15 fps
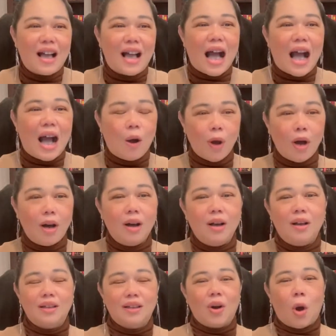our
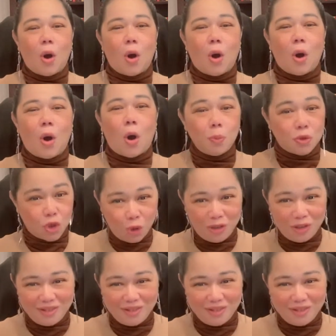homeschool.